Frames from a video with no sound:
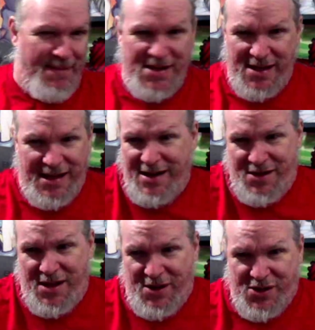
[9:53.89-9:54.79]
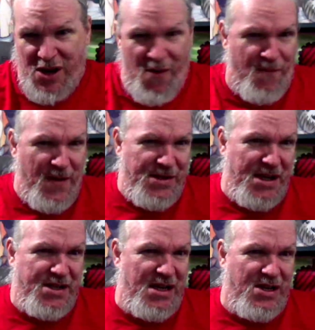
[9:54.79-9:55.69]
There's no
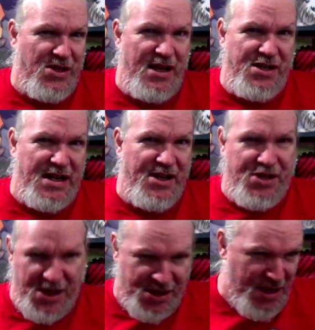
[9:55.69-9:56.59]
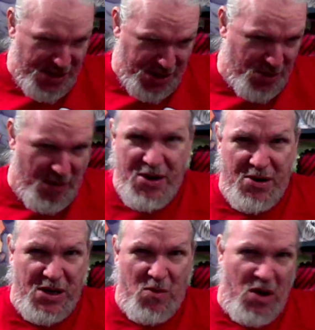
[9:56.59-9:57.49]
physics in collision. It's just, this is where you
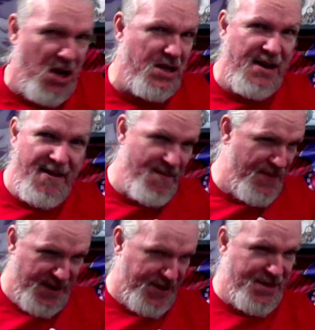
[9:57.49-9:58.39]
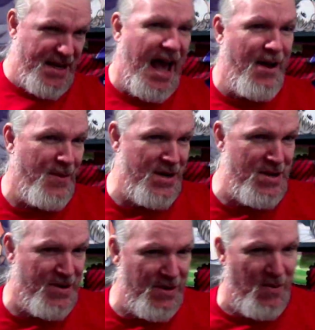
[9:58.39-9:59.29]
can walk. This is not where you
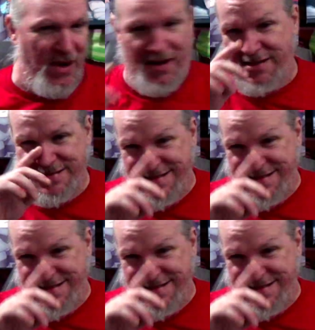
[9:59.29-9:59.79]
can walk.